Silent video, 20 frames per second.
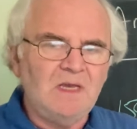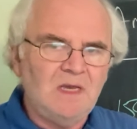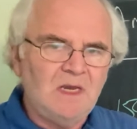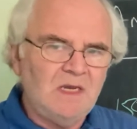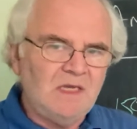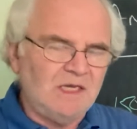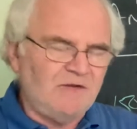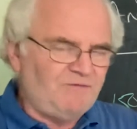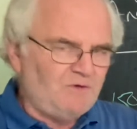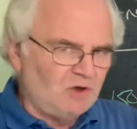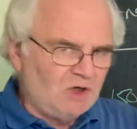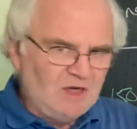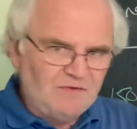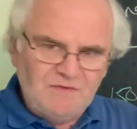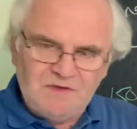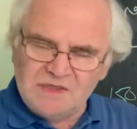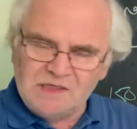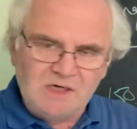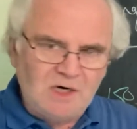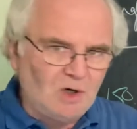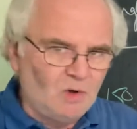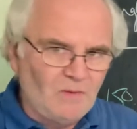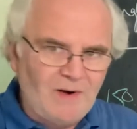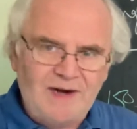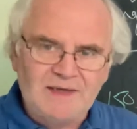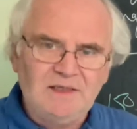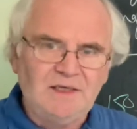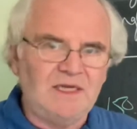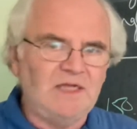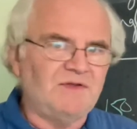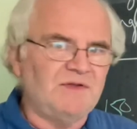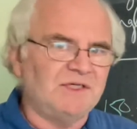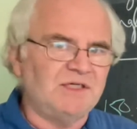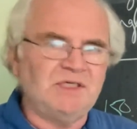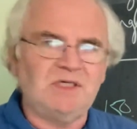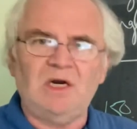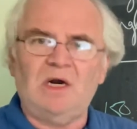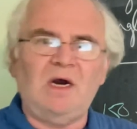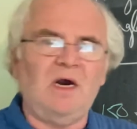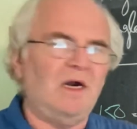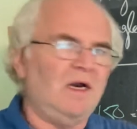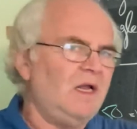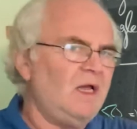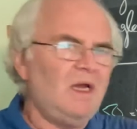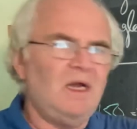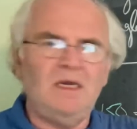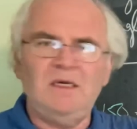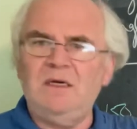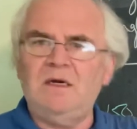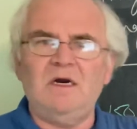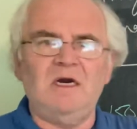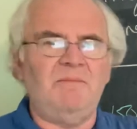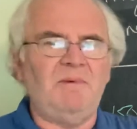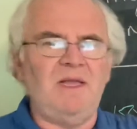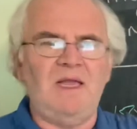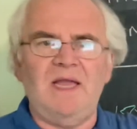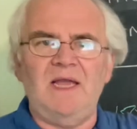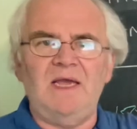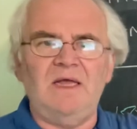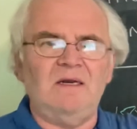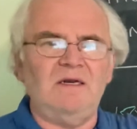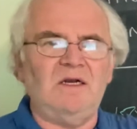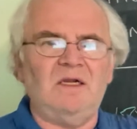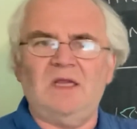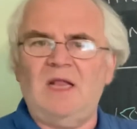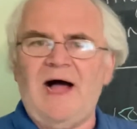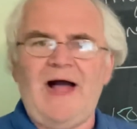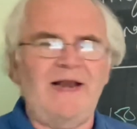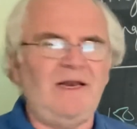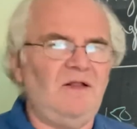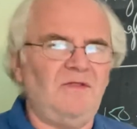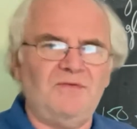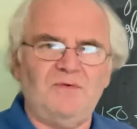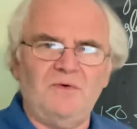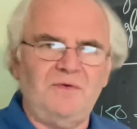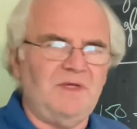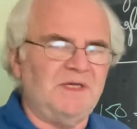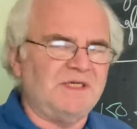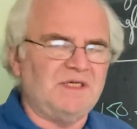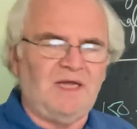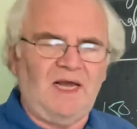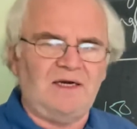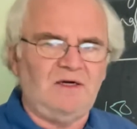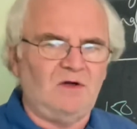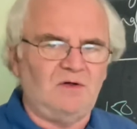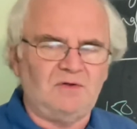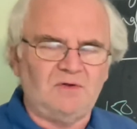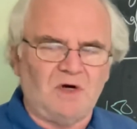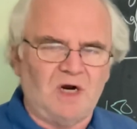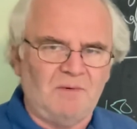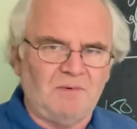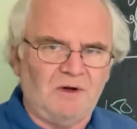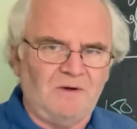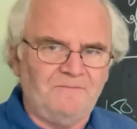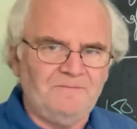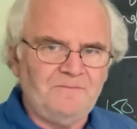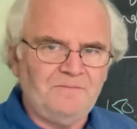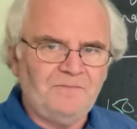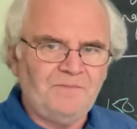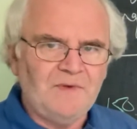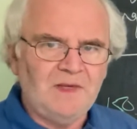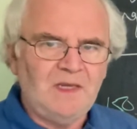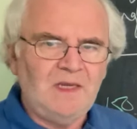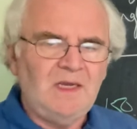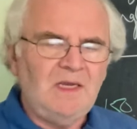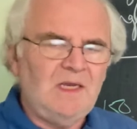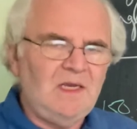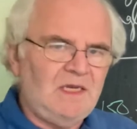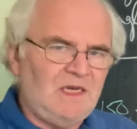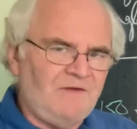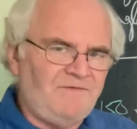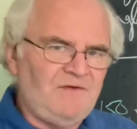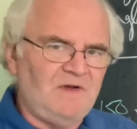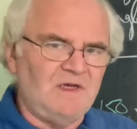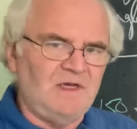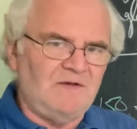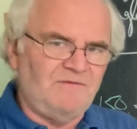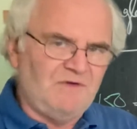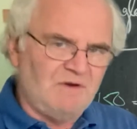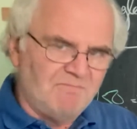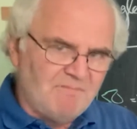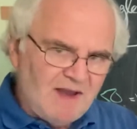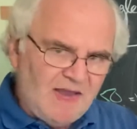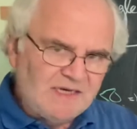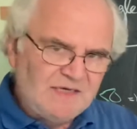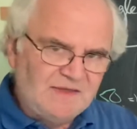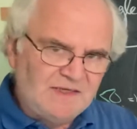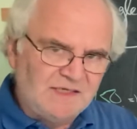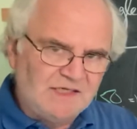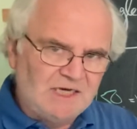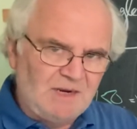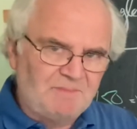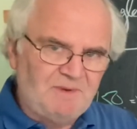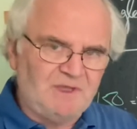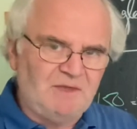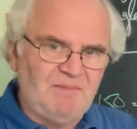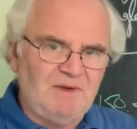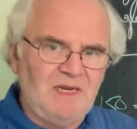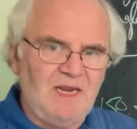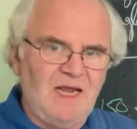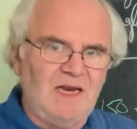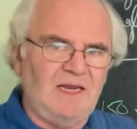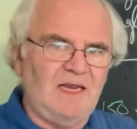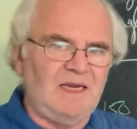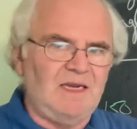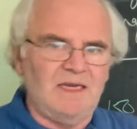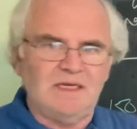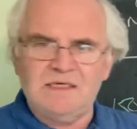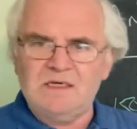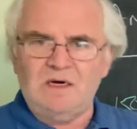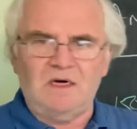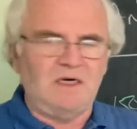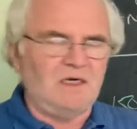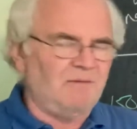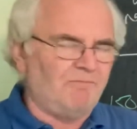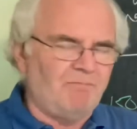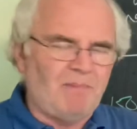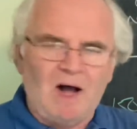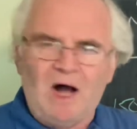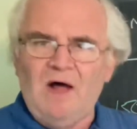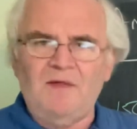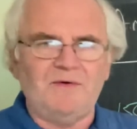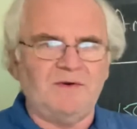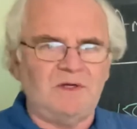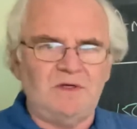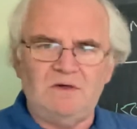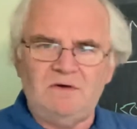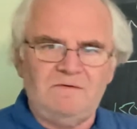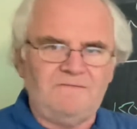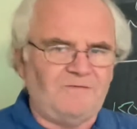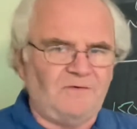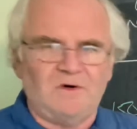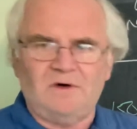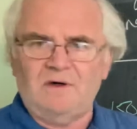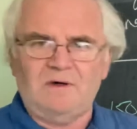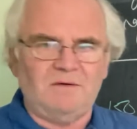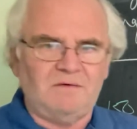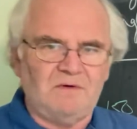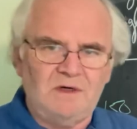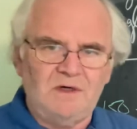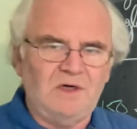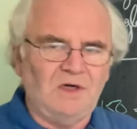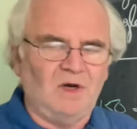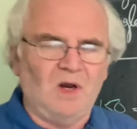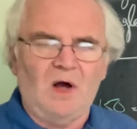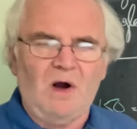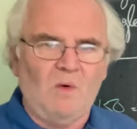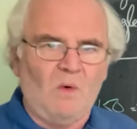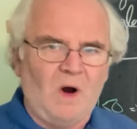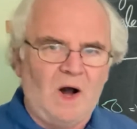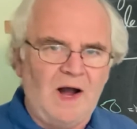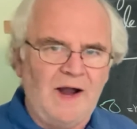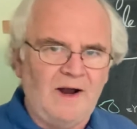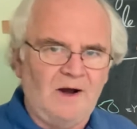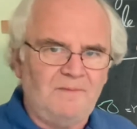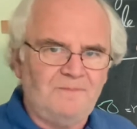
If you get this correctly at the start, you're going to be gliding through this like no trouble. If you mess this up at the beginning, it's going to bother you for a good long while.